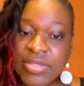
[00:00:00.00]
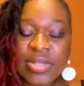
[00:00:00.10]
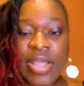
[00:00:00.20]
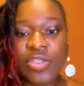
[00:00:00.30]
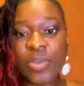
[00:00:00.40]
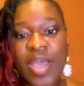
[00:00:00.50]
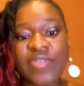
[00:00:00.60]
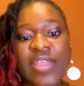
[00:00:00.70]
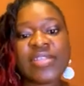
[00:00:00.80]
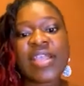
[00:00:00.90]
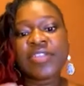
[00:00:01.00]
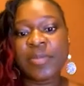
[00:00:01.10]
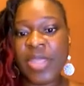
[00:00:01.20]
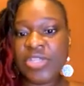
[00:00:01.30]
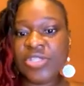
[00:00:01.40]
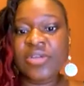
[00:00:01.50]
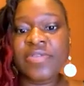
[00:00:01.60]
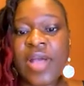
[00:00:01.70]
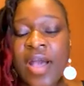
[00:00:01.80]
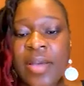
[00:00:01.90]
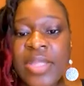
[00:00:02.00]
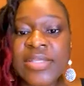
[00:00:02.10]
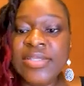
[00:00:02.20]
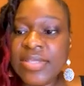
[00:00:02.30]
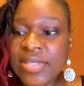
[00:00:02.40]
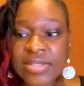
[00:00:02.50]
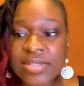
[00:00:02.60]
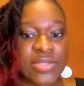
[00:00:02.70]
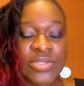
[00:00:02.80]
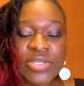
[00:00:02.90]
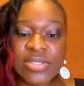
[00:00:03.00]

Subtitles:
So now you have exacerbation of common diseases such as